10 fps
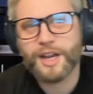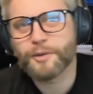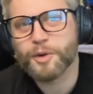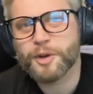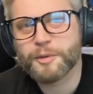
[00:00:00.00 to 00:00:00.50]

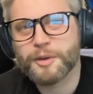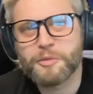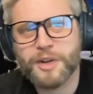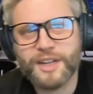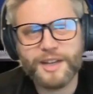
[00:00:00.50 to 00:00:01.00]
right, welcome
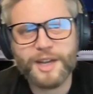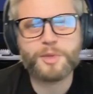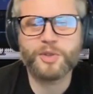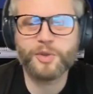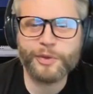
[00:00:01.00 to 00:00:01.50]
everybody to
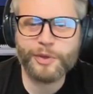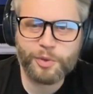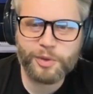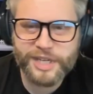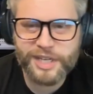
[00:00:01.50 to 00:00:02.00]
episode
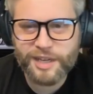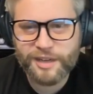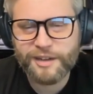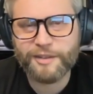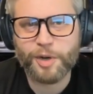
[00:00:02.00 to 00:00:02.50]

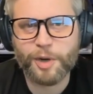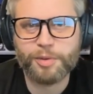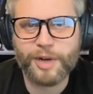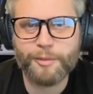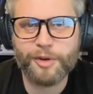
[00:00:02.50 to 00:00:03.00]
three of our
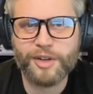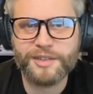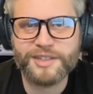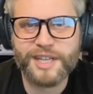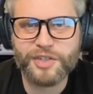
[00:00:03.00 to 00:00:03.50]
primer on
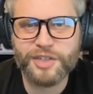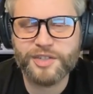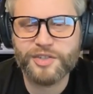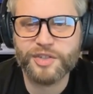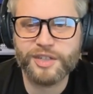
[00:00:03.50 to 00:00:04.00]
detection
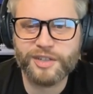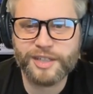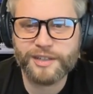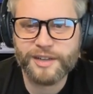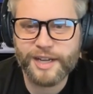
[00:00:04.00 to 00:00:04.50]

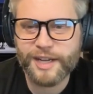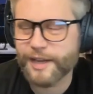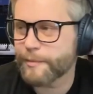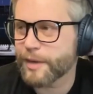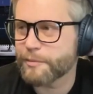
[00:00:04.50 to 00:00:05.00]
engineering.
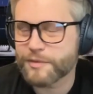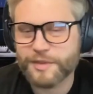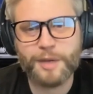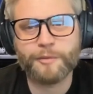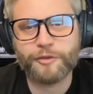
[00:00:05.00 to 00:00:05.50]
Um, I'm
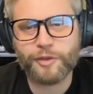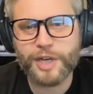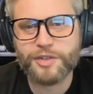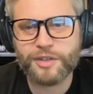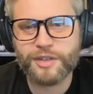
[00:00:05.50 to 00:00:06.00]
Tim
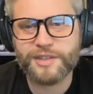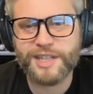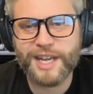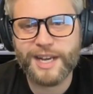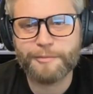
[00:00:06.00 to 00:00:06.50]
Fraser, and
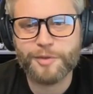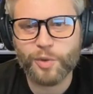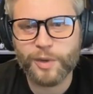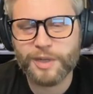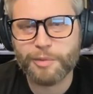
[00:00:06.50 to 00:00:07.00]
today I'm
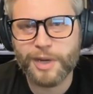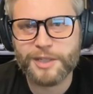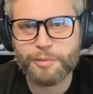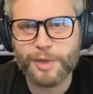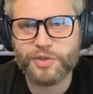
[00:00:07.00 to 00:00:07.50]
joined by a
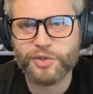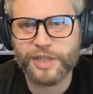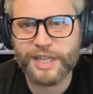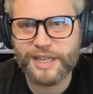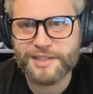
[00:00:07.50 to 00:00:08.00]
special
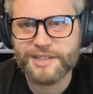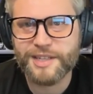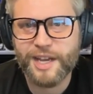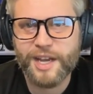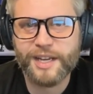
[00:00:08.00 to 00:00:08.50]
guest,
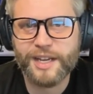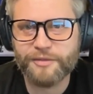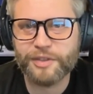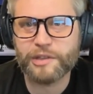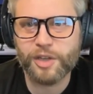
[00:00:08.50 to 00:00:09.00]

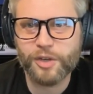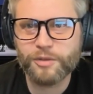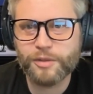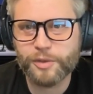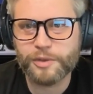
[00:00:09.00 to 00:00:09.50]
Kevin
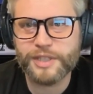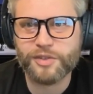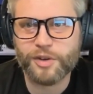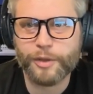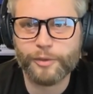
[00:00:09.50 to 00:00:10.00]
Lo, who
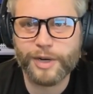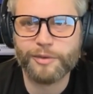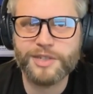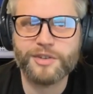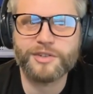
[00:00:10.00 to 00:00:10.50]
leads our threat
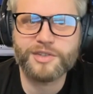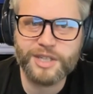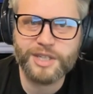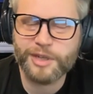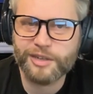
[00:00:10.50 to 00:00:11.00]
research
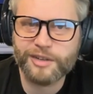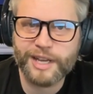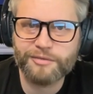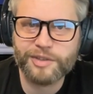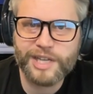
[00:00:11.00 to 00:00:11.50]
team here at
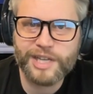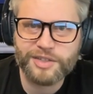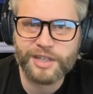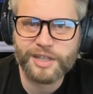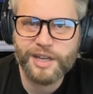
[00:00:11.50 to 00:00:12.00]

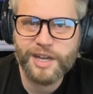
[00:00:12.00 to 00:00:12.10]
Anvilogic.